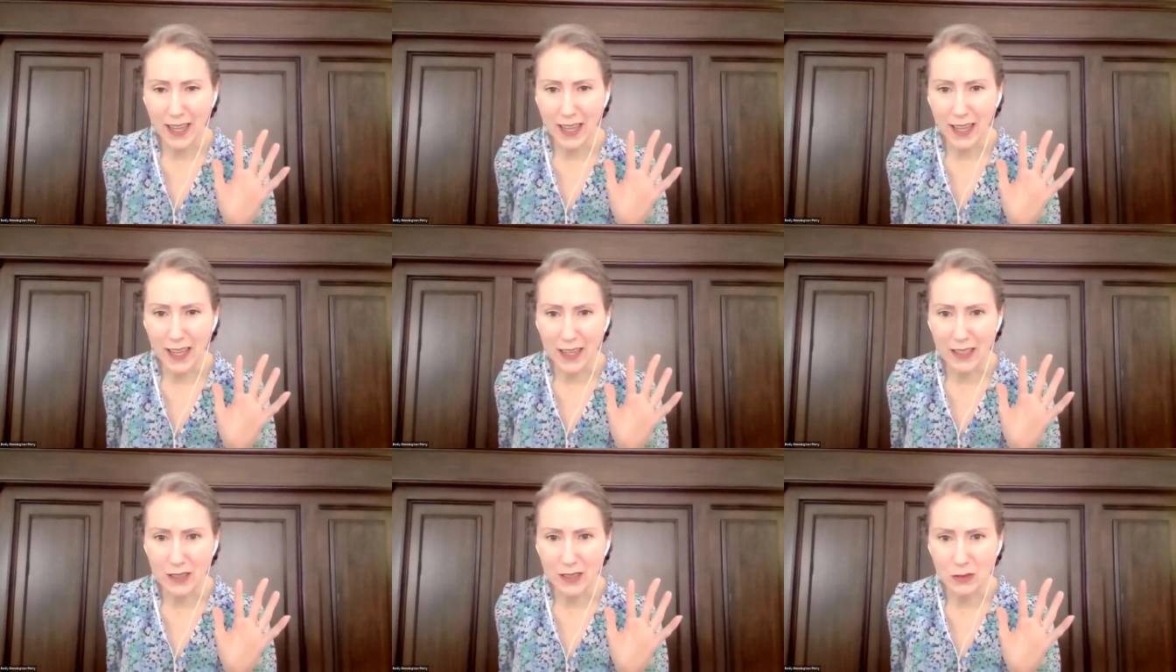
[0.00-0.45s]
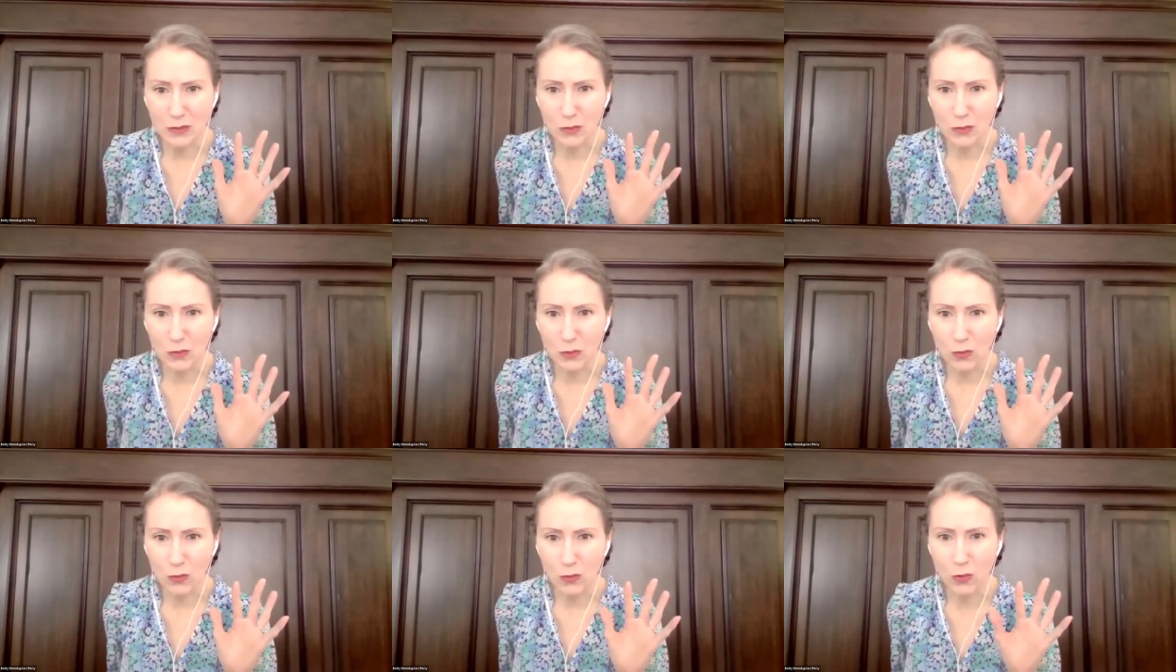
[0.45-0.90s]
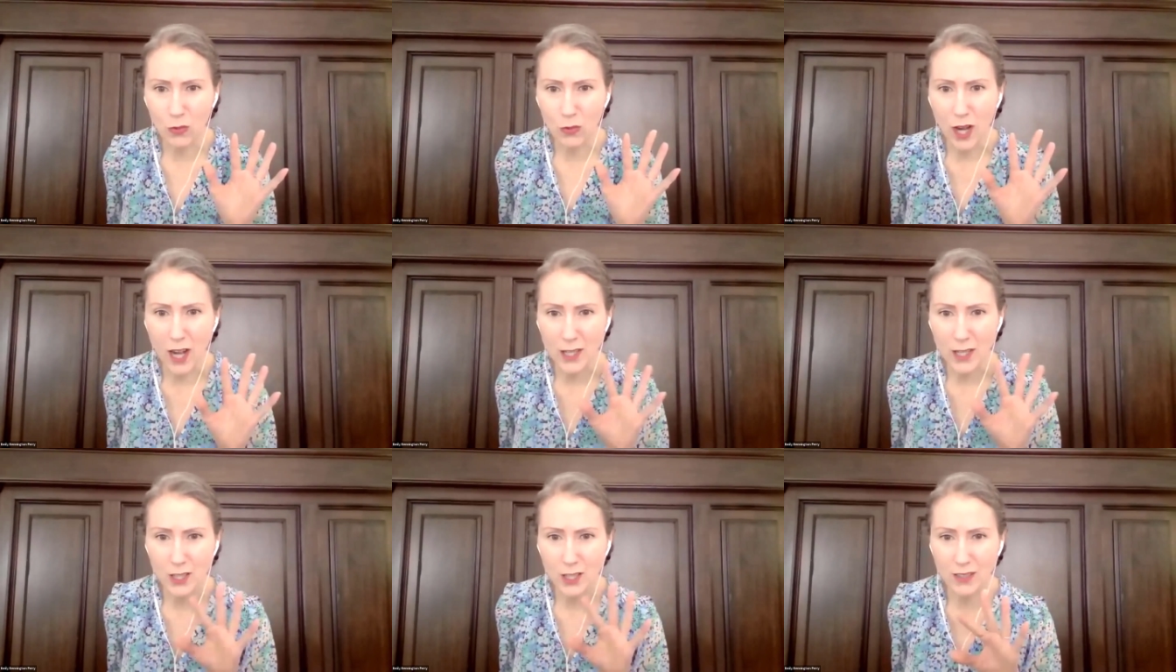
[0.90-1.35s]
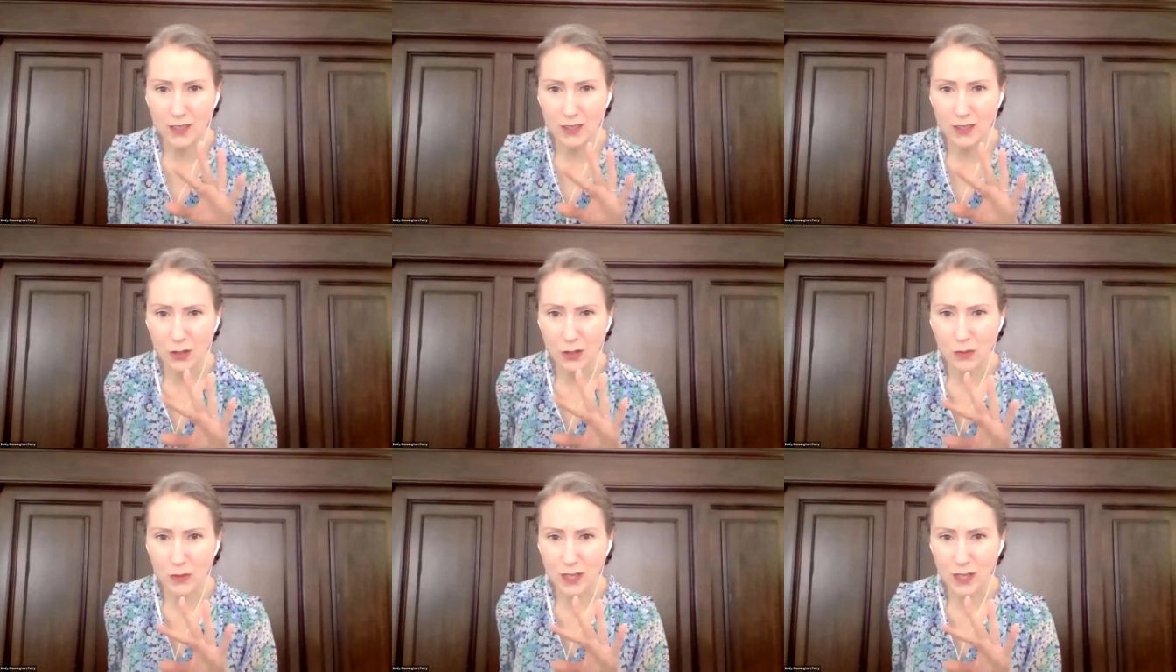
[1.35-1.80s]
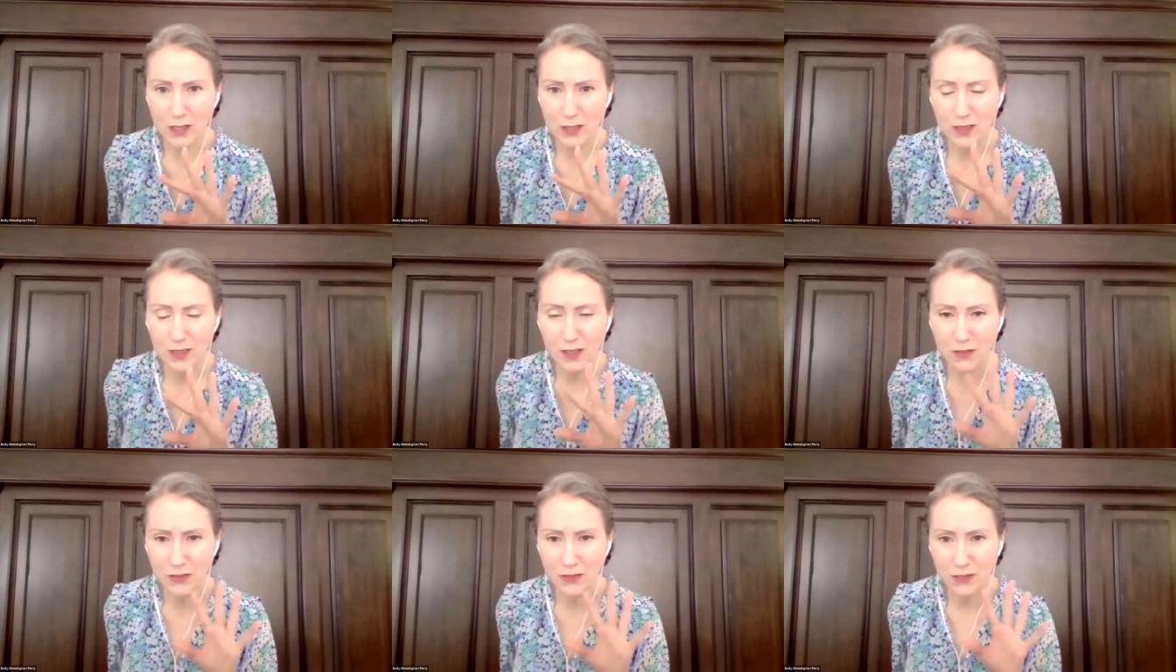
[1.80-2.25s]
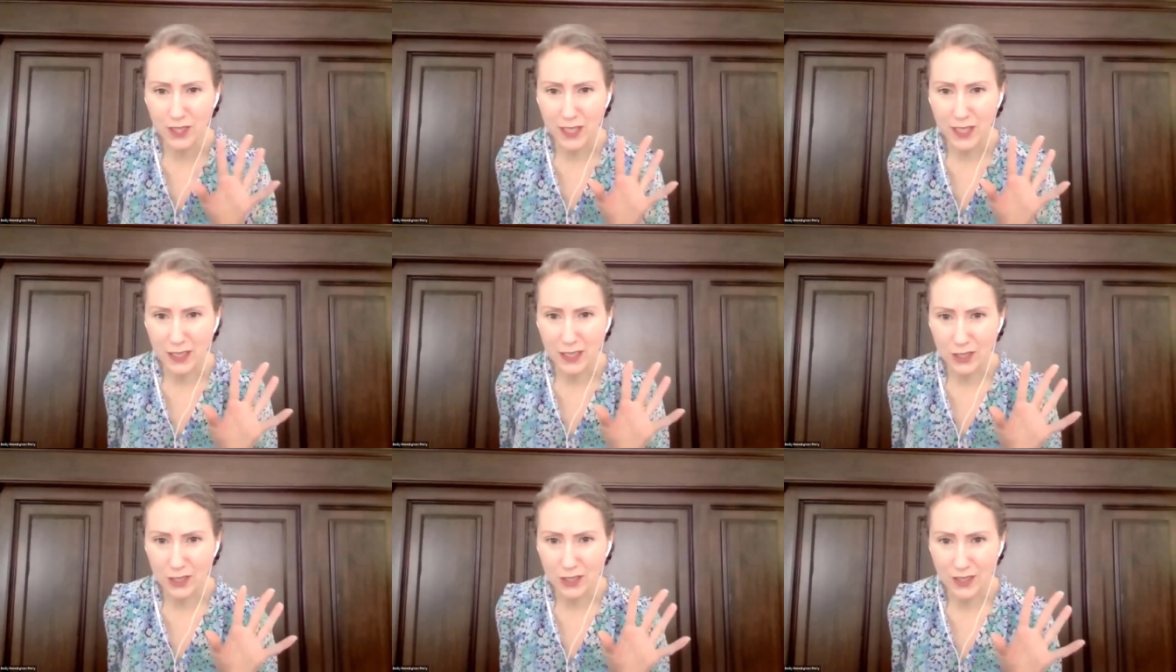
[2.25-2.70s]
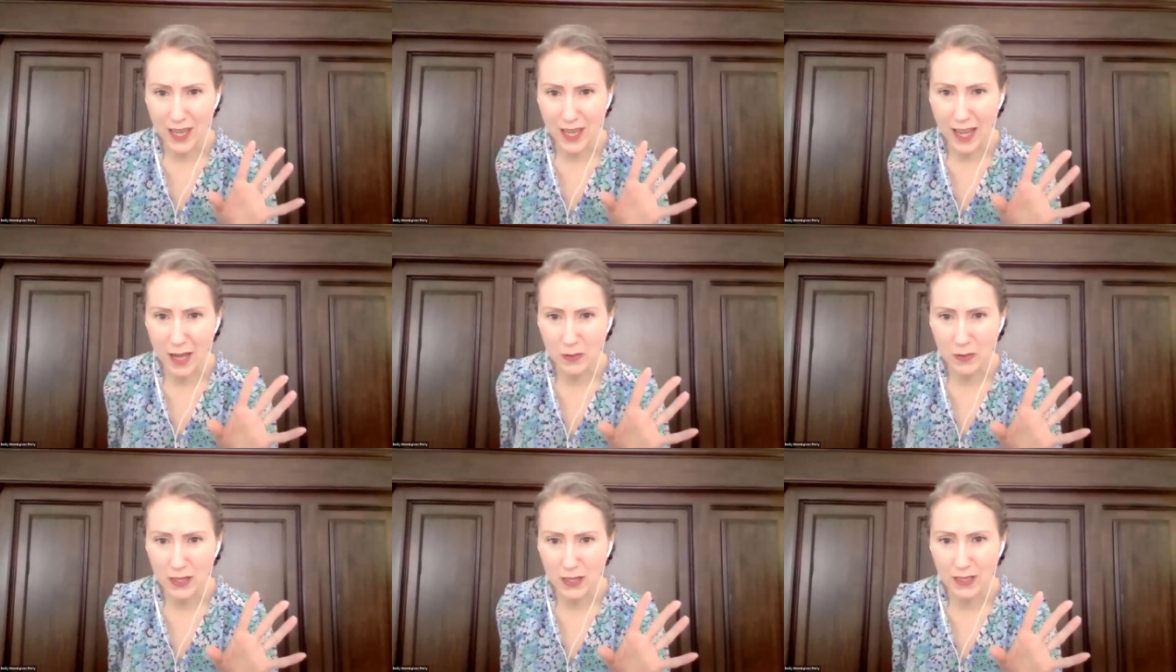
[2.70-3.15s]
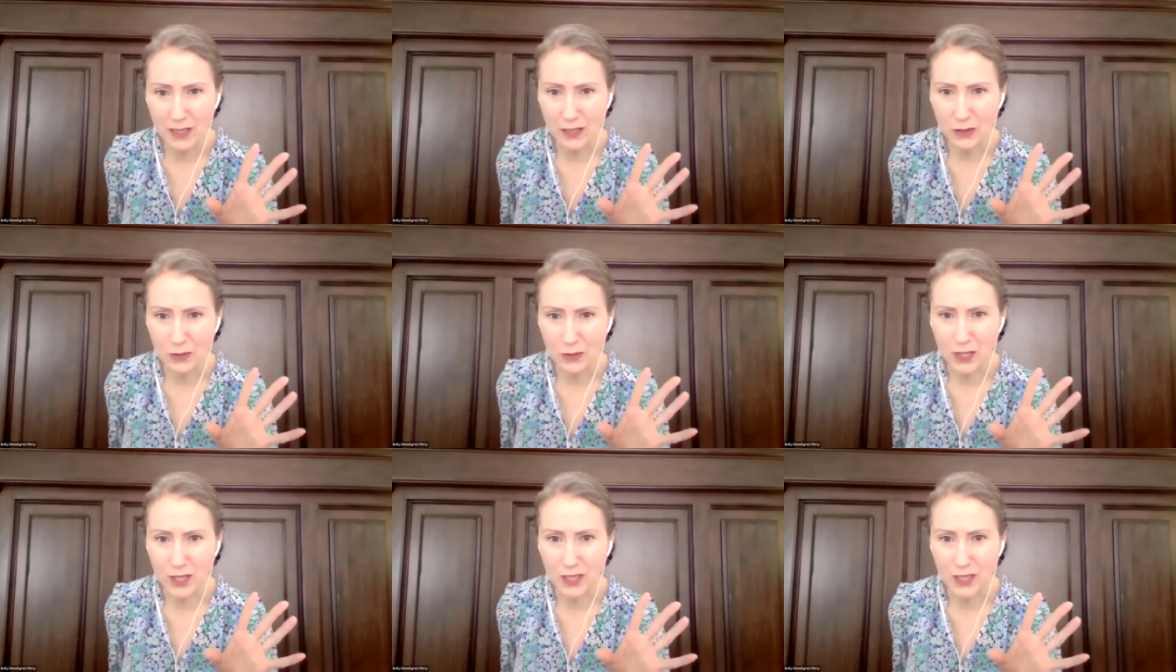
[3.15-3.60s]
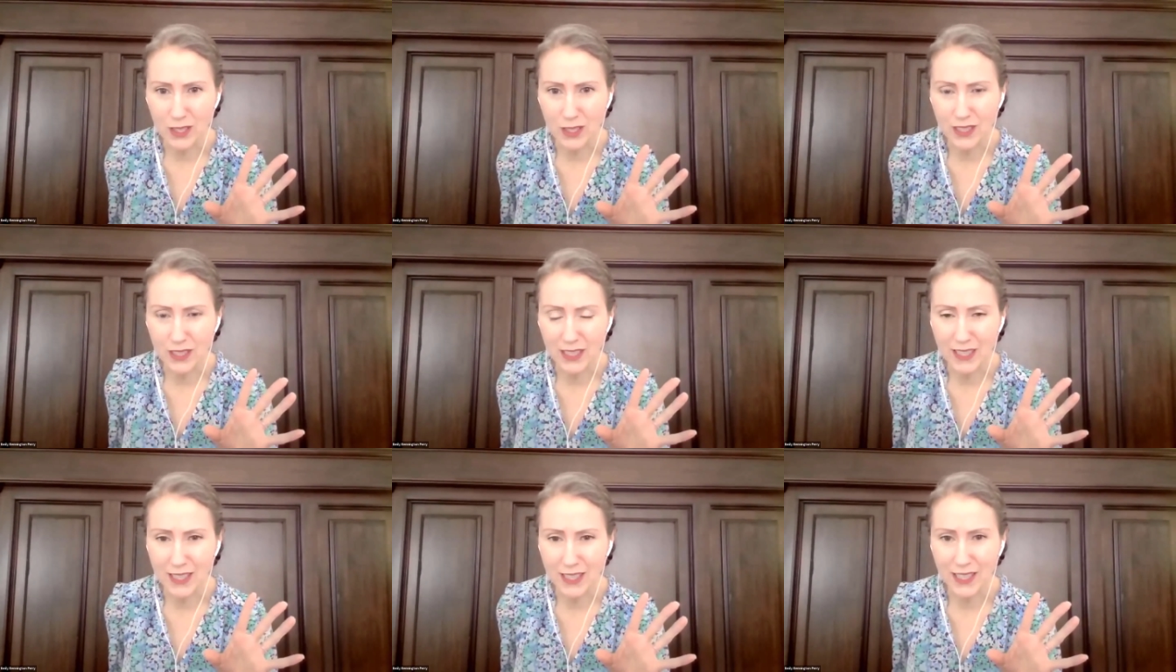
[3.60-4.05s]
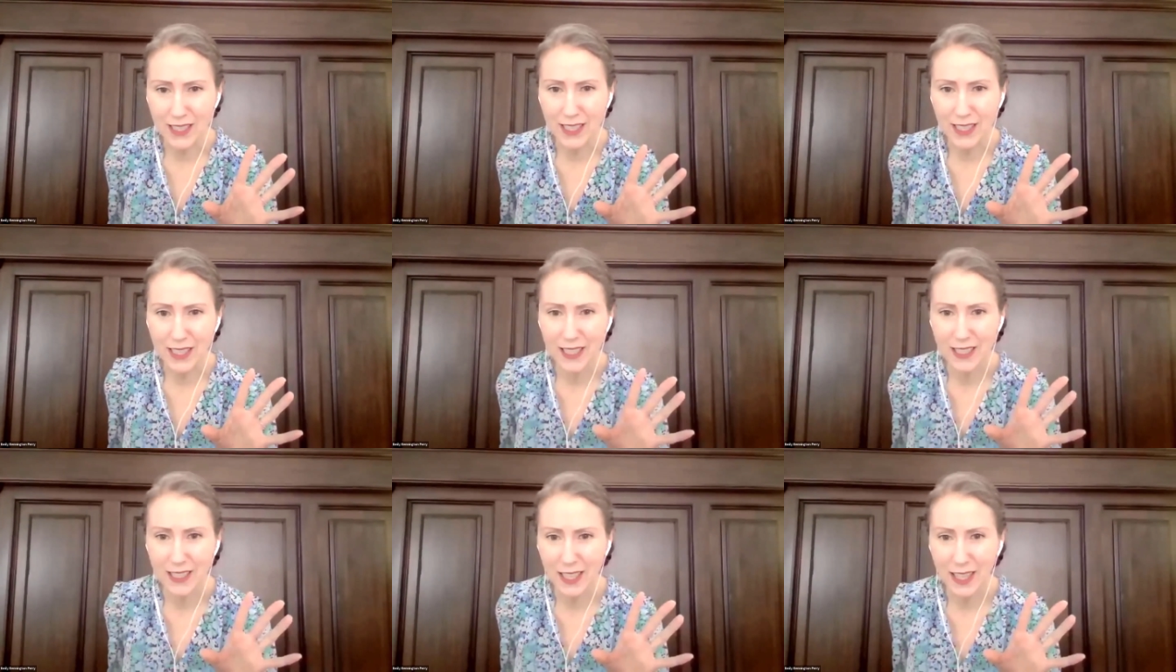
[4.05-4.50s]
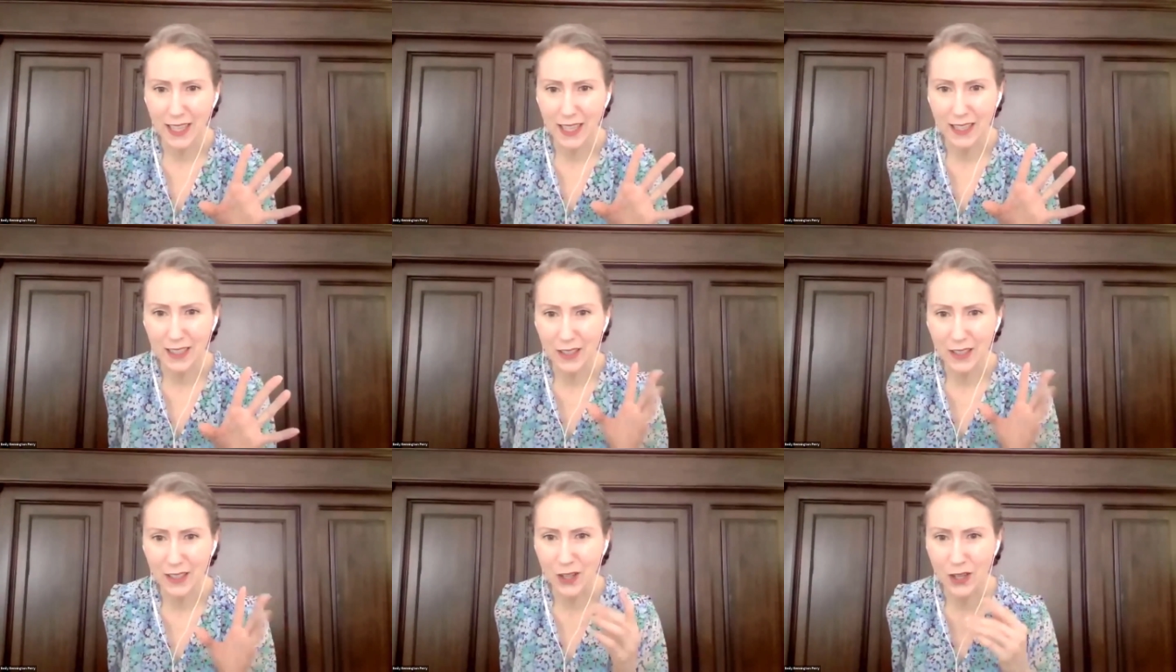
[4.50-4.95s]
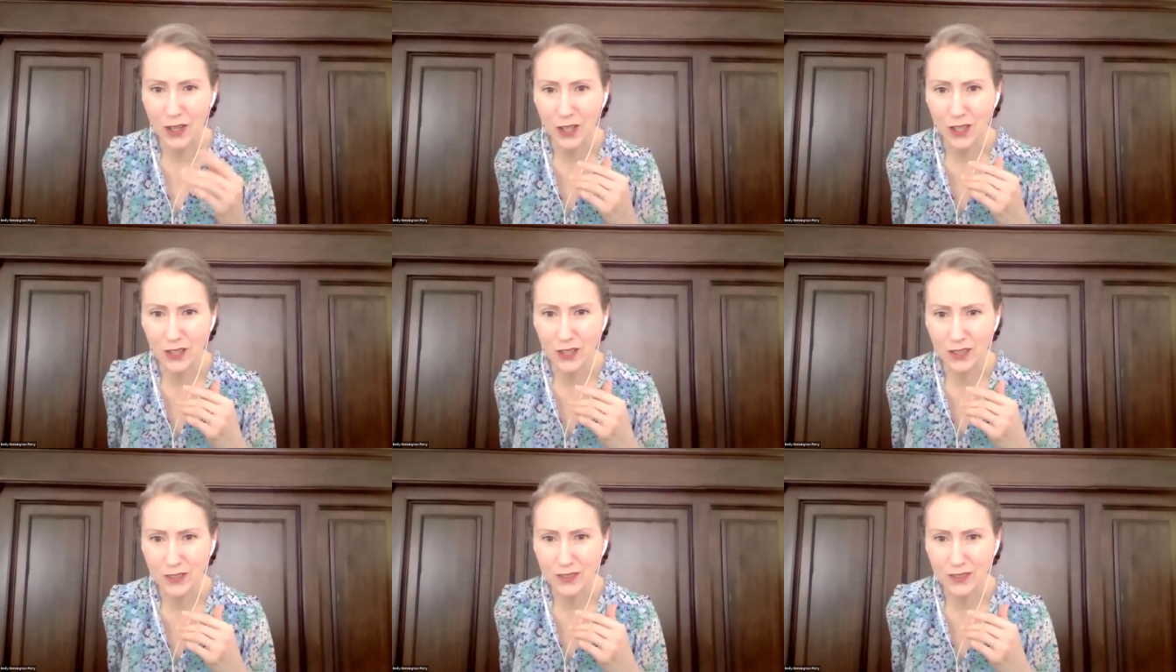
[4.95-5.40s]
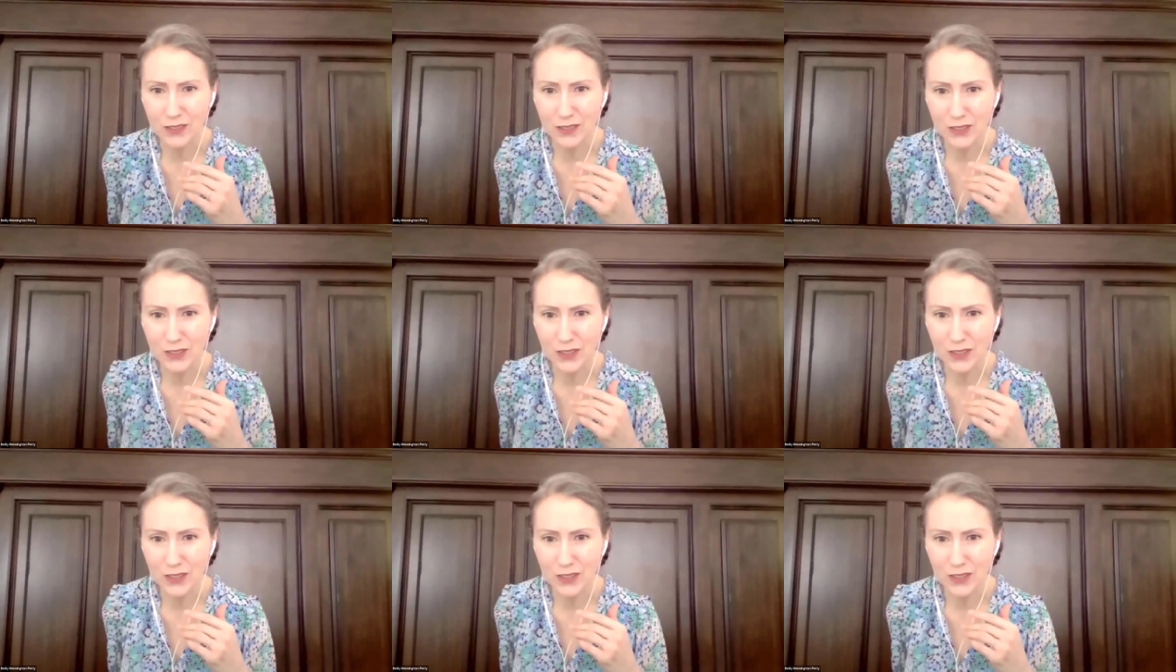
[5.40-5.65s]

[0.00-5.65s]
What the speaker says: and watching so much suffering just happen in the world and thinking that all